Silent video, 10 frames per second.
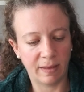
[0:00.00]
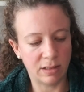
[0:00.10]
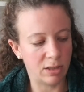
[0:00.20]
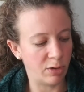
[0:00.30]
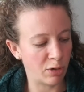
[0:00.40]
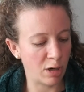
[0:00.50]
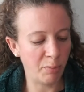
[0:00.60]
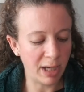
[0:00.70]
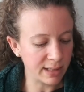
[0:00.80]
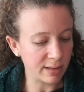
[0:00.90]
So there are
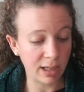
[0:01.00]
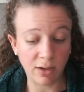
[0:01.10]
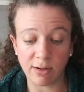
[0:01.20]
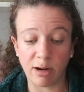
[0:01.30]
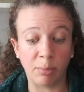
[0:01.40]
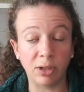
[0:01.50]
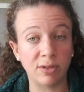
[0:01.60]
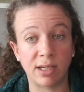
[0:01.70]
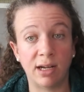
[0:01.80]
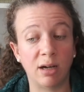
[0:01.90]
pinks in here, there are
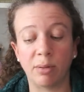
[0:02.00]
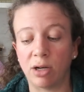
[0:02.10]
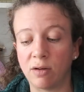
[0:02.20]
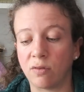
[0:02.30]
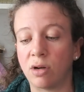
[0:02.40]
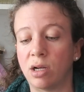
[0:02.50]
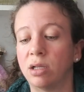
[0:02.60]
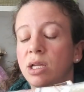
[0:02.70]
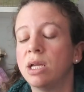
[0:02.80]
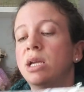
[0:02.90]
blues in here, but
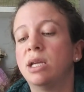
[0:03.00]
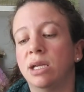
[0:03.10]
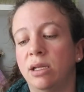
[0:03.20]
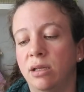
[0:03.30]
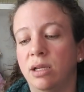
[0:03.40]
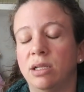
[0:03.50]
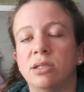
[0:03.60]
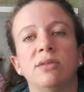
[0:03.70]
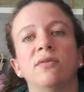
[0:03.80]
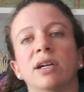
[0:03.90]
overall
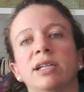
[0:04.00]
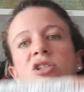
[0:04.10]
it's very